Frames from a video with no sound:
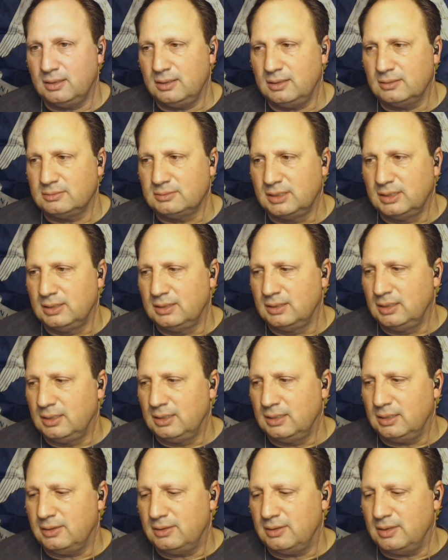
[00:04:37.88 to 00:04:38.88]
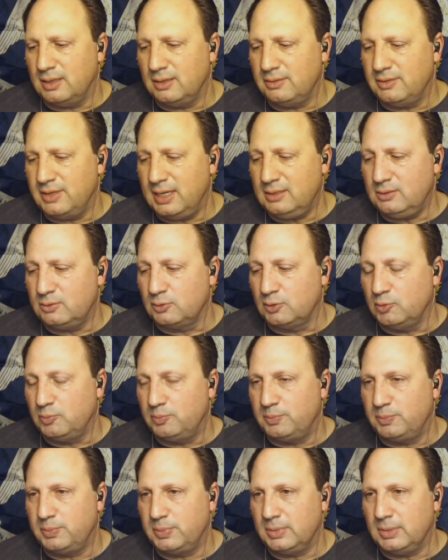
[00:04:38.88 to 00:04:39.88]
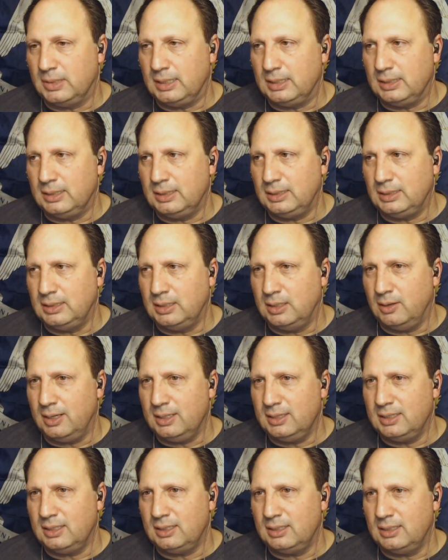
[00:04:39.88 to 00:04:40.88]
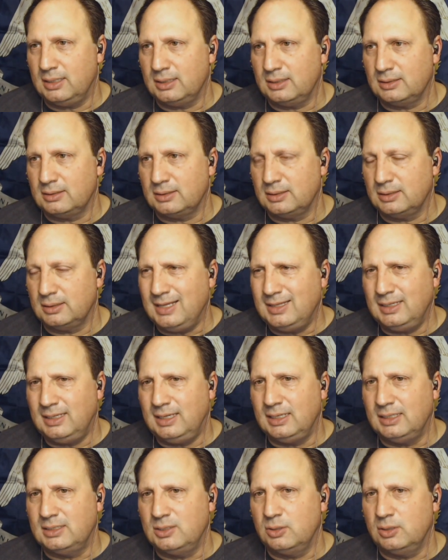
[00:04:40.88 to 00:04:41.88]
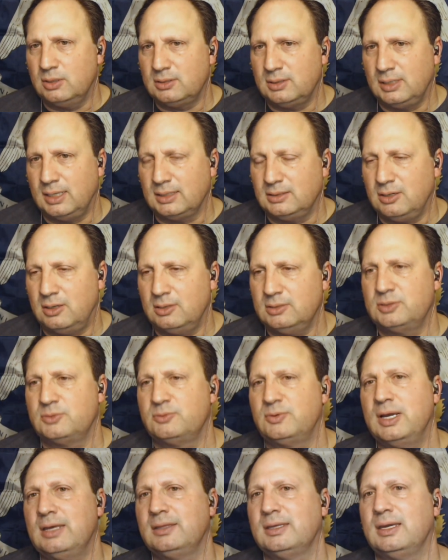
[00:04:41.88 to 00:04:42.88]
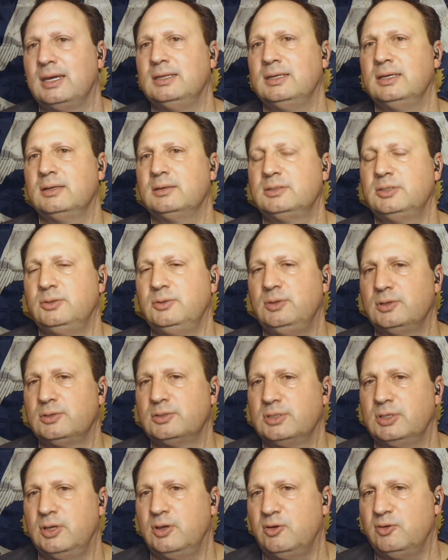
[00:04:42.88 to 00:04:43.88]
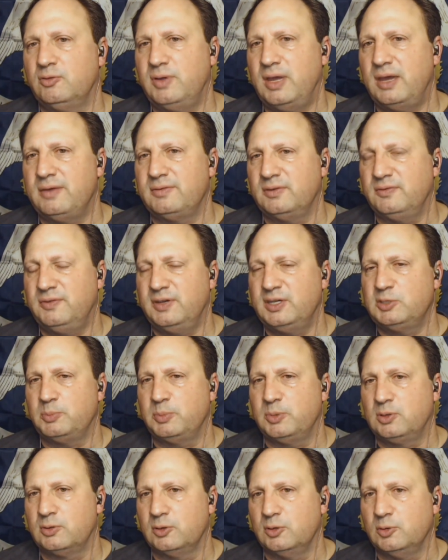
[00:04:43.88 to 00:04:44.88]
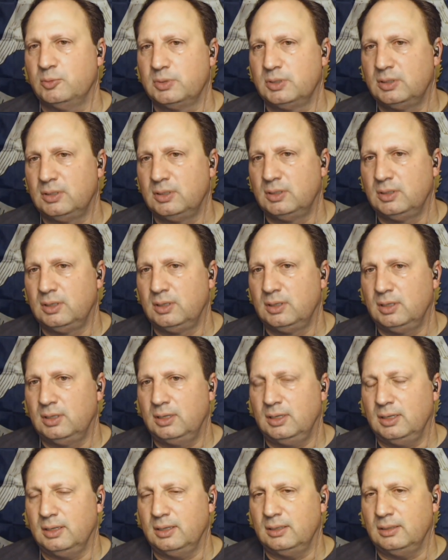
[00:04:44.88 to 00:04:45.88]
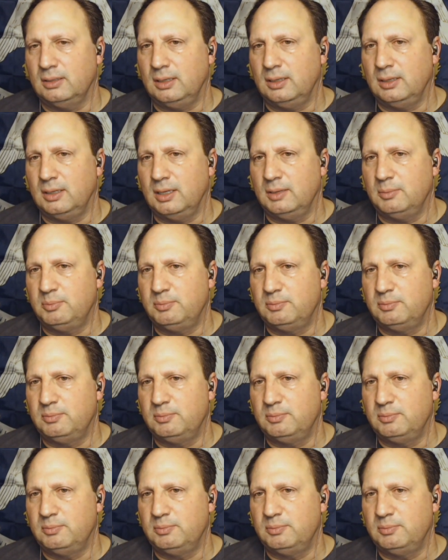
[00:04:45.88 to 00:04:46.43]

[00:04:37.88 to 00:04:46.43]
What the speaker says: And, that group, you know, I think he like tossed around the idea 2 years ago of having a Facebook group, and,